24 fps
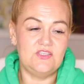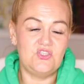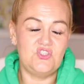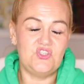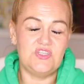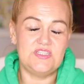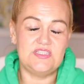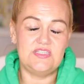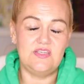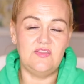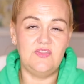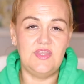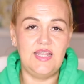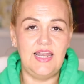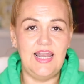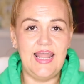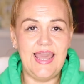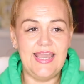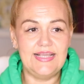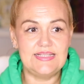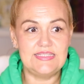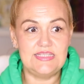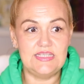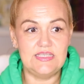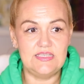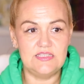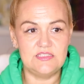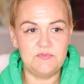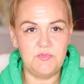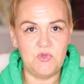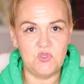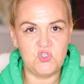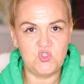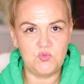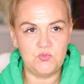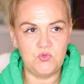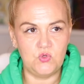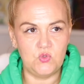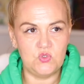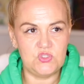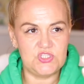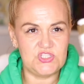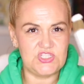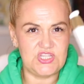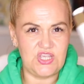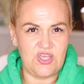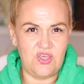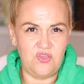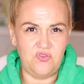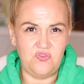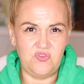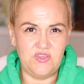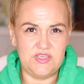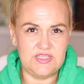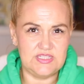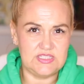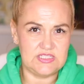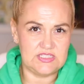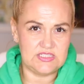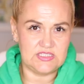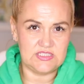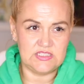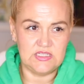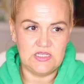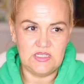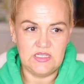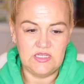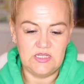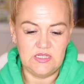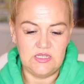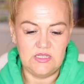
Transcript: It's just that the lactic is much more surface.